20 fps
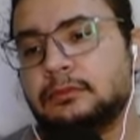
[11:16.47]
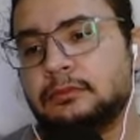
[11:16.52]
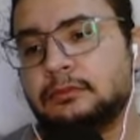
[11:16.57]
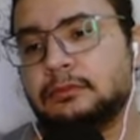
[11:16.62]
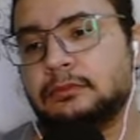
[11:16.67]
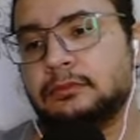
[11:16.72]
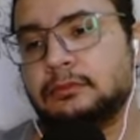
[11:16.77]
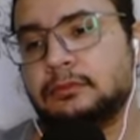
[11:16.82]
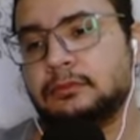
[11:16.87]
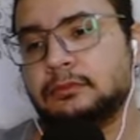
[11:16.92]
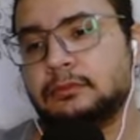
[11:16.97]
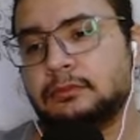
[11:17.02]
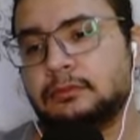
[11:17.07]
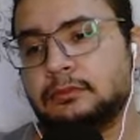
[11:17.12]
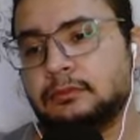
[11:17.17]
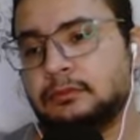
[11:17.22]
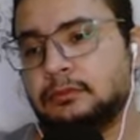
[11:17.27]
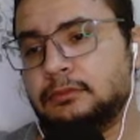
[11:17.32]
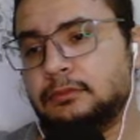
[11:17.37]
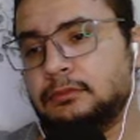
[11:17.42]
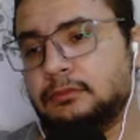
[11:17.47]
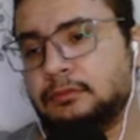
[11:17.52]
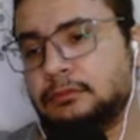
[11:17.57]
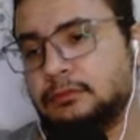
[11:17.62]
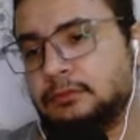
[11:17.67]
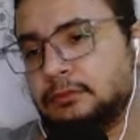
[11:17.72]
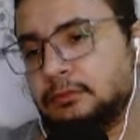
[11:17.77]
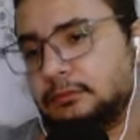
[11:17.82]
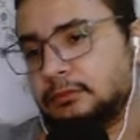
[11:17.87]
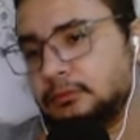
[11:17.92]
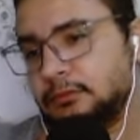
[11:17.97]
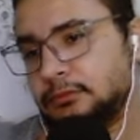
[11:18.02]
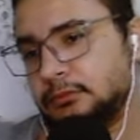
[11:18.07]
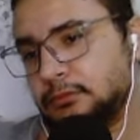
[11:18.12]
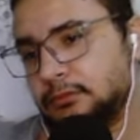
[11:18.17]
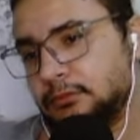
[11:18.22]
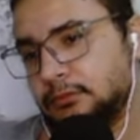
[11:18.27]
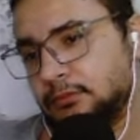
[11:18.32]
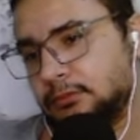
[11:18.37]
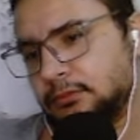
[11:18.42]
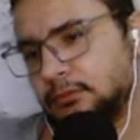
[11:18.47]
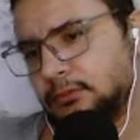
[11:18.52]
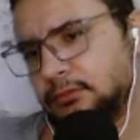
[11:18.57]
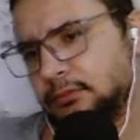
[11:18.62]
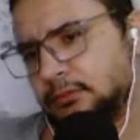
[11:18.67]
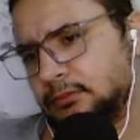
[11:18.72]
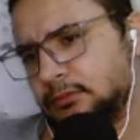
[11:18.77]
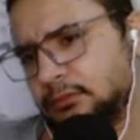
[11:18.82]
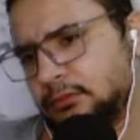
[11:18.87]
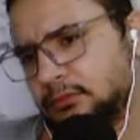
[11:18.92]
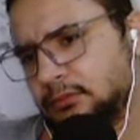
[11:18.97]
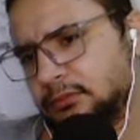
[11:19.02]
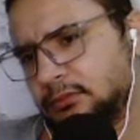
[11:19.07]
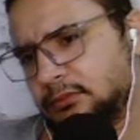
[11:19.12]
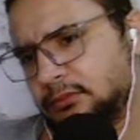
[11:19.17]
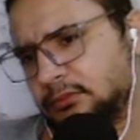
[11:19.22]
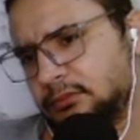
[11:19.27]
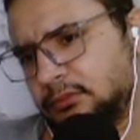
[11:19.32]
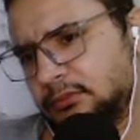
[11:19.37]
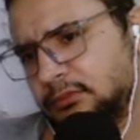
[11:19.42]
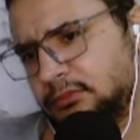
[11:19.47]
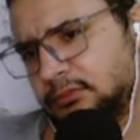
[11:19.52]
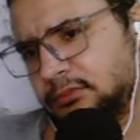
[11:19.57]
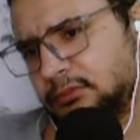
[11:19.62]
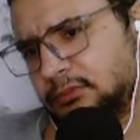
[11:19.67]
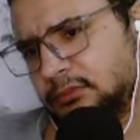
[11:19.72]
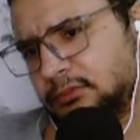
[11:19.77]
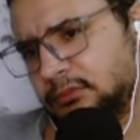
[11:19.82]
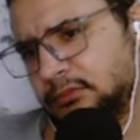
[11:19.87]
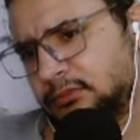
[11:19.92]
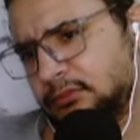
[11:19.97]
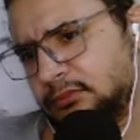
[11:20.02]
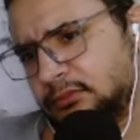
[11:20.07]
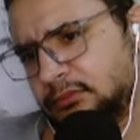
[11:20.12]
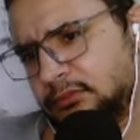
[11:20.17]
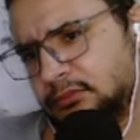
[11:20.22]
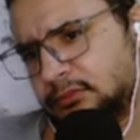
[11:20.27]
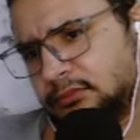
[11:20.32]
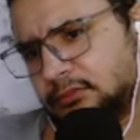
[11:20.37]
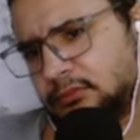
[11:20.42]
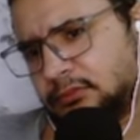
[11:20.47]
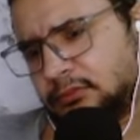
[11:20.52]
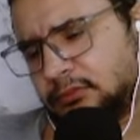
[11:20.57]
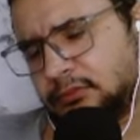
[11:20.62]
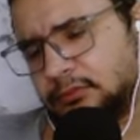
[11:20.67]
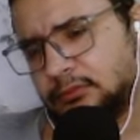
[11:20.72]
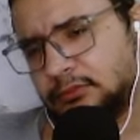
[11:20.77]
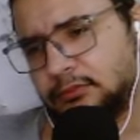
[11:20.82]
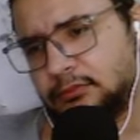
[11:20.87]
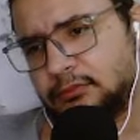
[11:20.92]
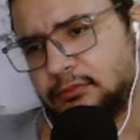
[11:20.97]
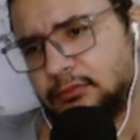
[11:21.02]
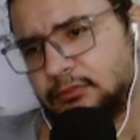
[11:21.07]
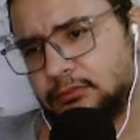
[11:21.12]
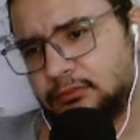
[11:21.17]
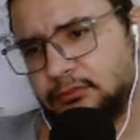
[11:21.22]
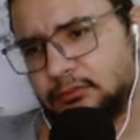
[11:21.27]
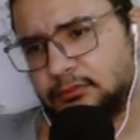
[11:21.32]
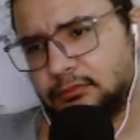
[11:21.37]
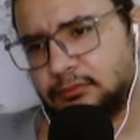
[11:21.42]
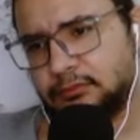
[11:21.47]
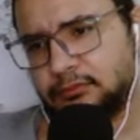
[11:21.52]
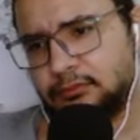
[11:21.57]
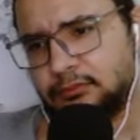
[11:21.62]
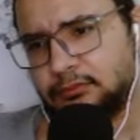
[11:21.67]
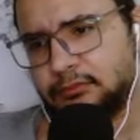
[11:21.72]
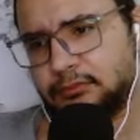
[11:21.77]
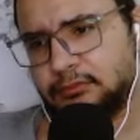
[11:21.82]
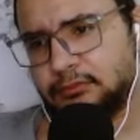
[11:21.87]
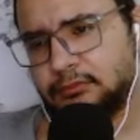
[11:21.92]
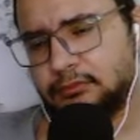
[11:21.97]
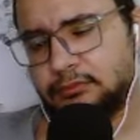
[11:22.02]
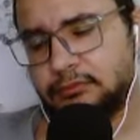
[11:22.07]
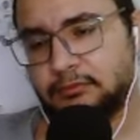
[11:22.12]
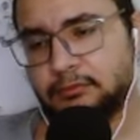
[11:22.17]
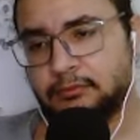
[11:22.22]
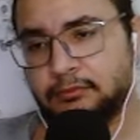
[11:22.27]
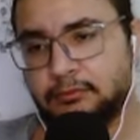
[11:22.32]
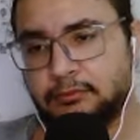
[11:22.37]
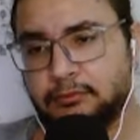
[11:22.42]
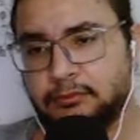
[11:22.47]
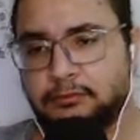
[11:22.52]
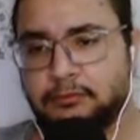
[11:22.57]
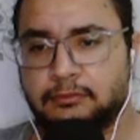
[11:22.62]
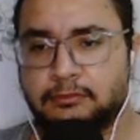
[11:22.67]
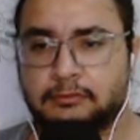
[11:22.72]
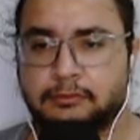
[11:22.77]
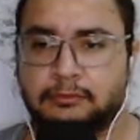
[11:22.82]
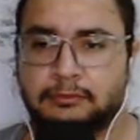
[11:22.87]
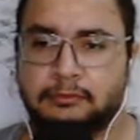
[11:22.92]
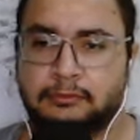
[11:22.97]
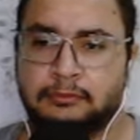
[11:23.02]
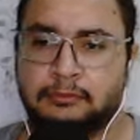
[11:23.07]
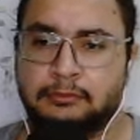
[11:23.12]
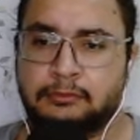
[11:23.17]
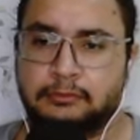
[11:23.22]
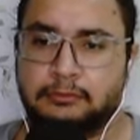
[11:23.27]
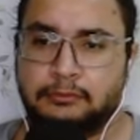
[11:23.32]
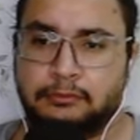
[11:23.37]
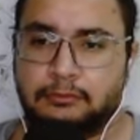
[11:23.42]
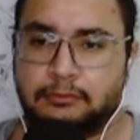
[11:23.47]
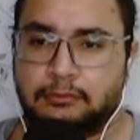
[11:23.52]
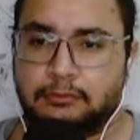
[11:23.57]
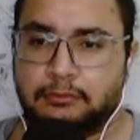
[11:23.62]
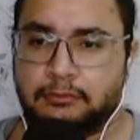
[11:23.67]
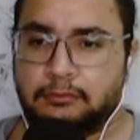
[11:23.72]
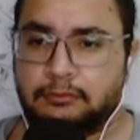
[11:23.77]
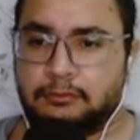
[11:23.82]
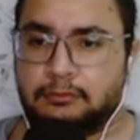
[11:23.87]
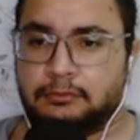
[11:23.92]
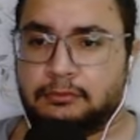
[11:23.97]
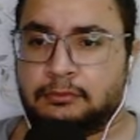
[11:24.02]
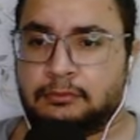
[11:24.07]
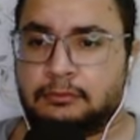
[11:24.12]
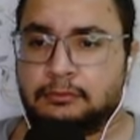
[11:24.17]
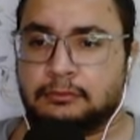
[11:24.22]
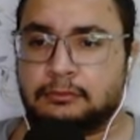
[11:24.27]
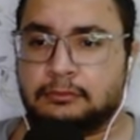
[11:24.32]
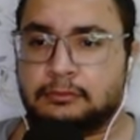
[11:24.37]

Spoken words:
No words are spoken by the person on screen.